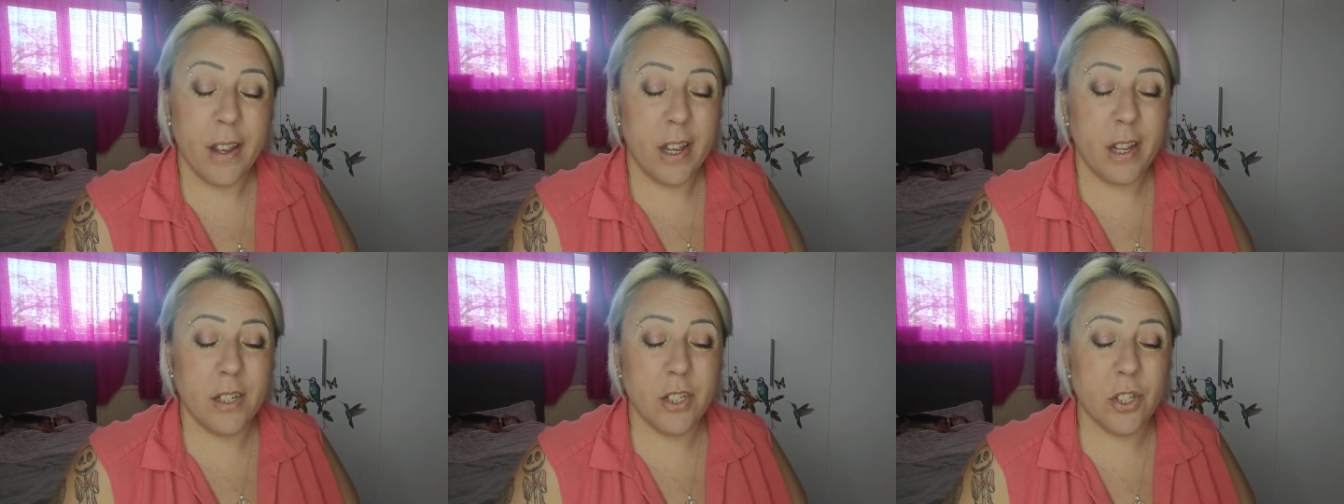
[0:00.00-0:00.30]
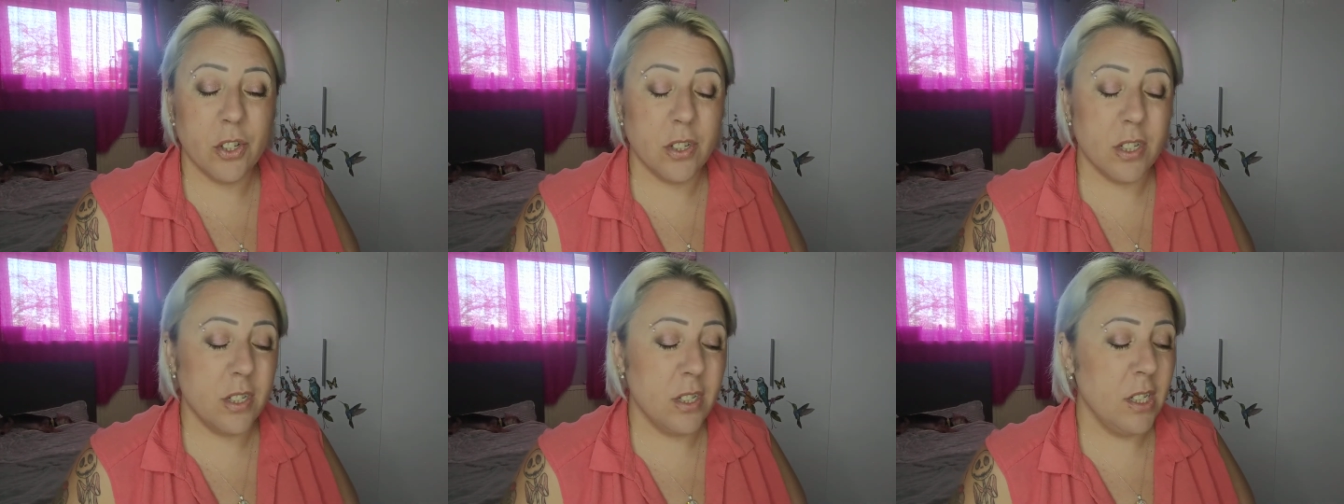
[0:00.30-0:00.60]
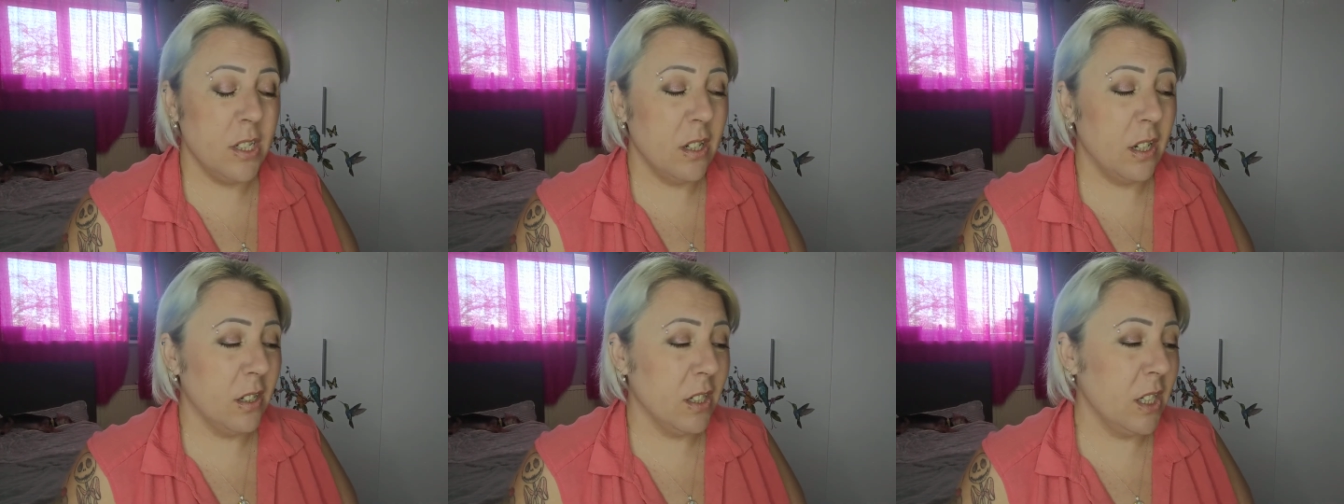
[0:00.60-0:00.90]
It's just,
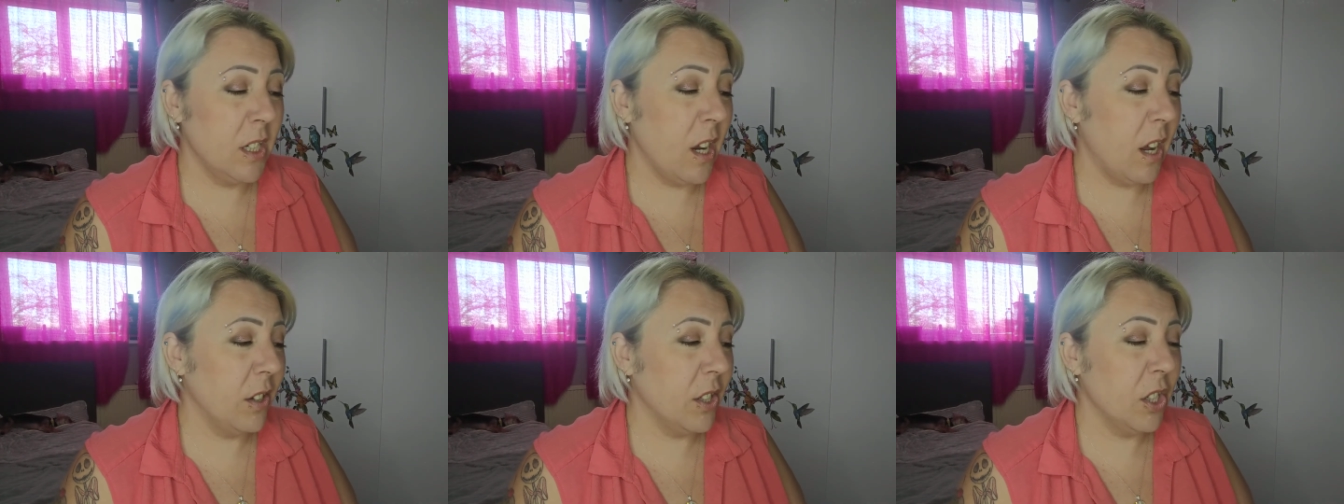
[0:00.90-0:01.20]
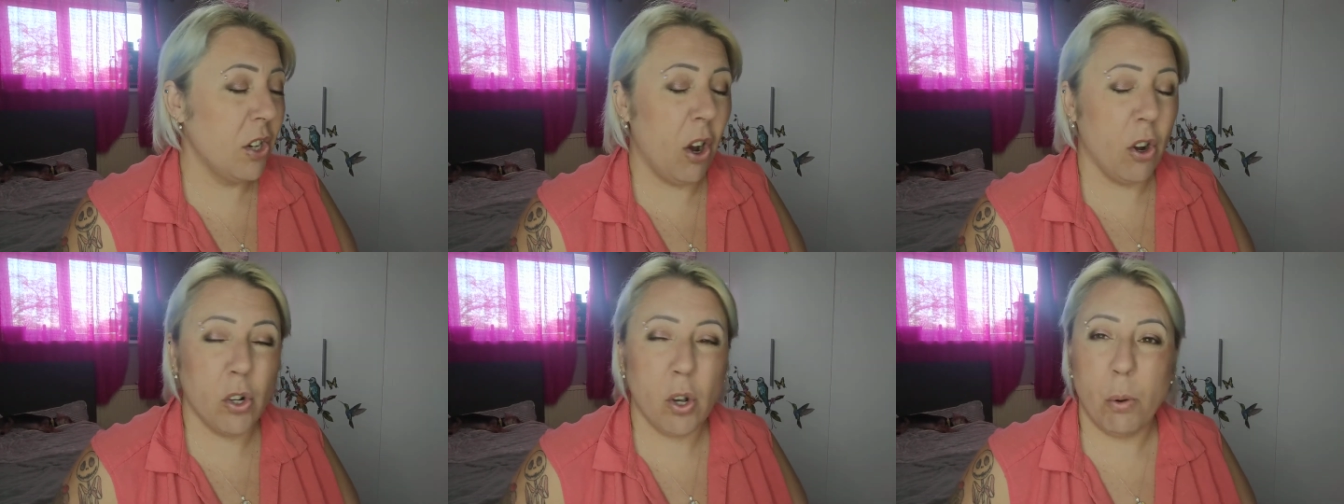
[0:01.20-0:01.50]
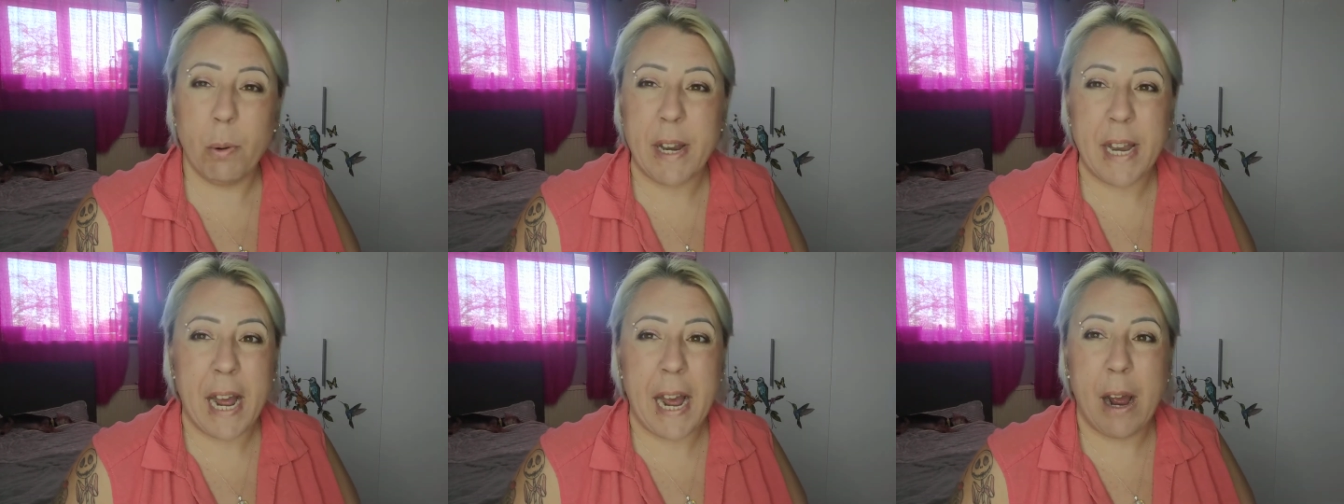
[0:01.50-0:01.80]
you know, you're not
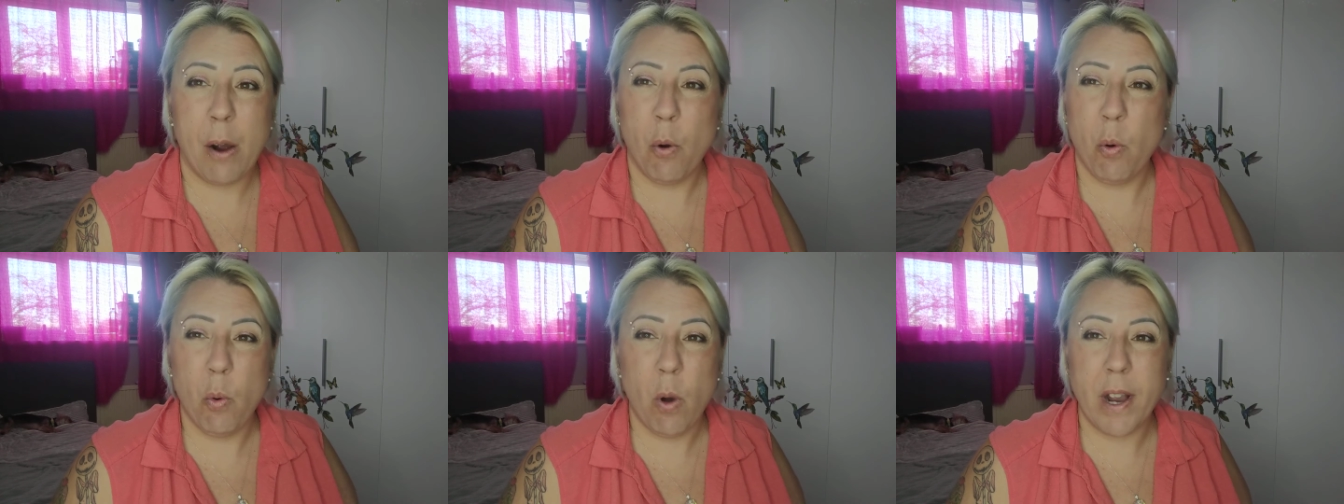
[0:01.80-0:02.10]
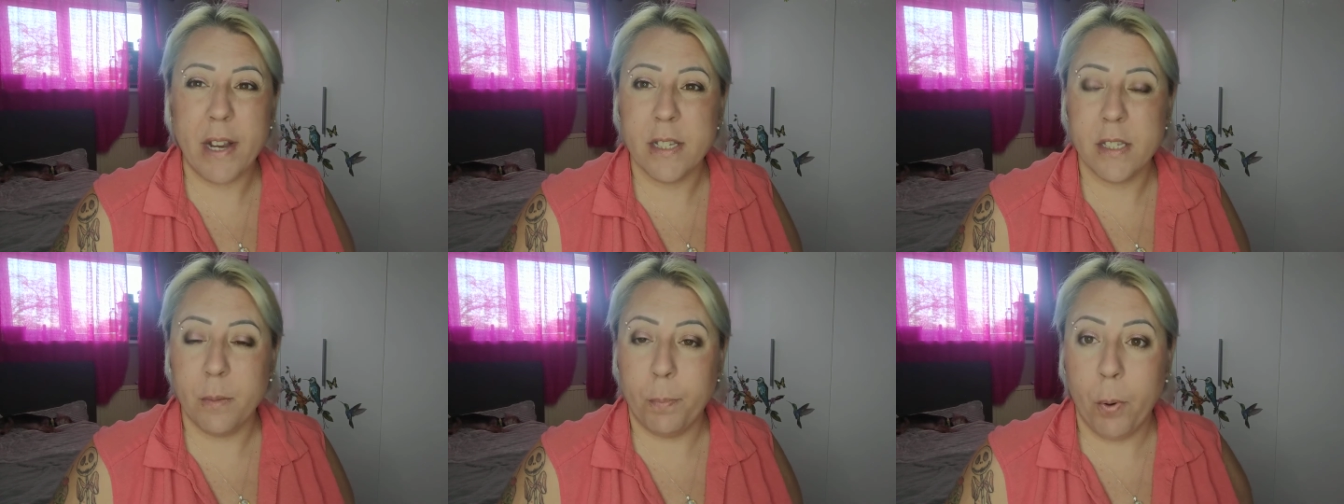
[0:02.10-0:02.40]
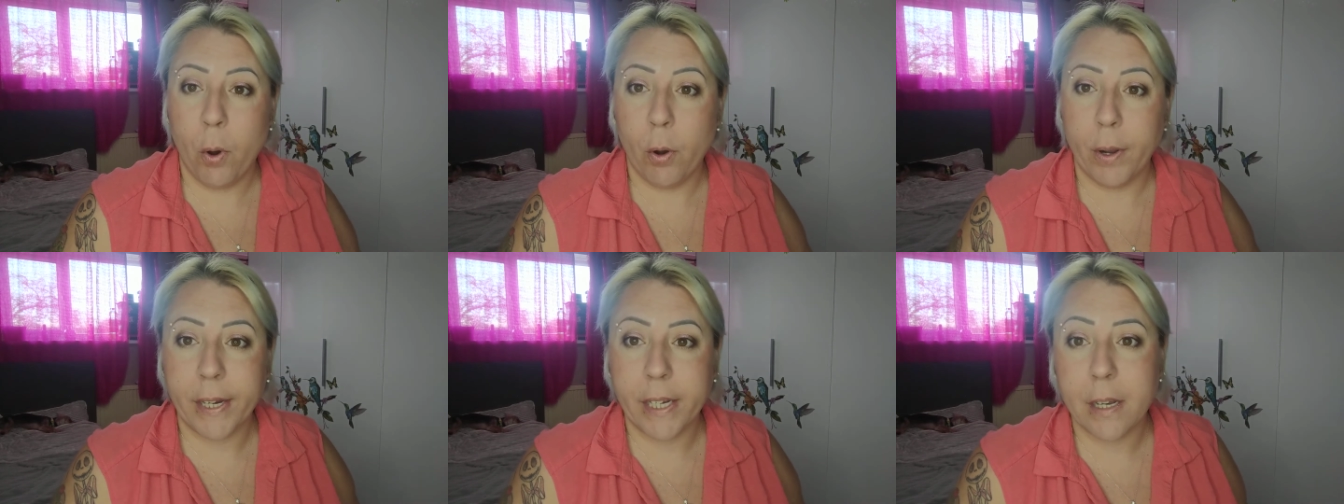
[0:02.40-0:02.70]
going out, what is the
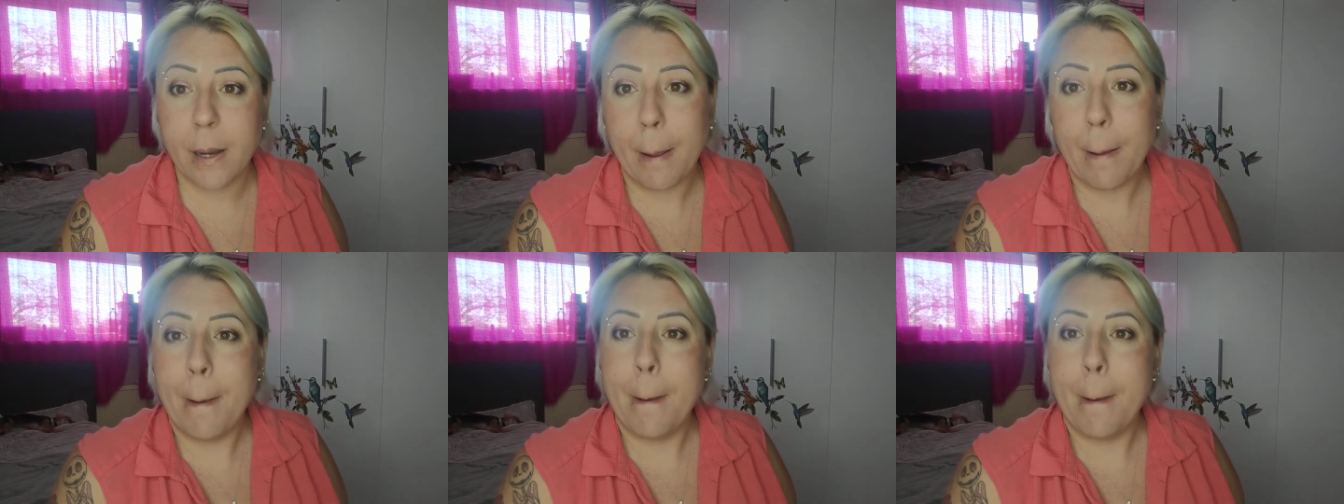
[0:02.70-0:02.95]
point?